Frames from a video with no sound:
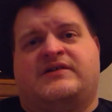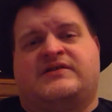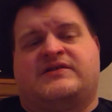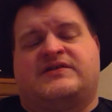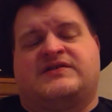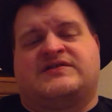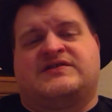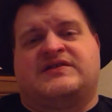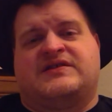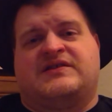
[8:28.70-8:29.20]

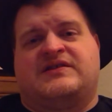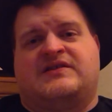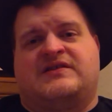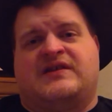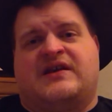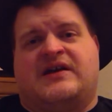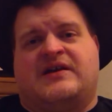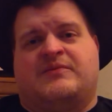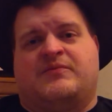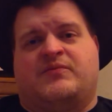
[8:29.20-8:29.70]
to see
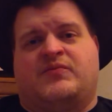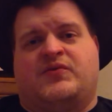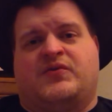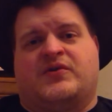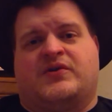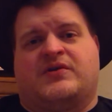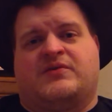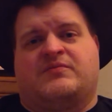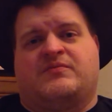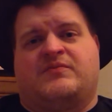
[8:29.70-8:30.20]
that
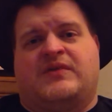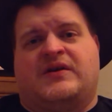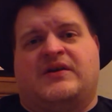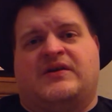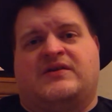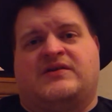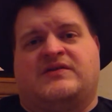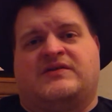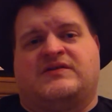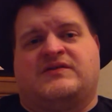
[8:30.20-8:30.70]
book
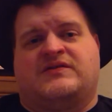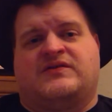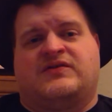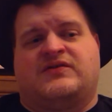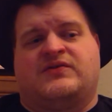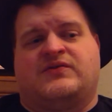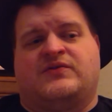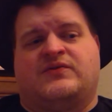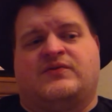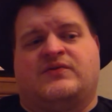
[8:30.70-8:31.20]
made
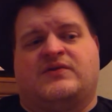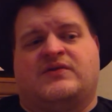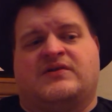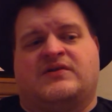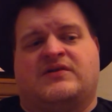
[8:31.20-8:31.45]
into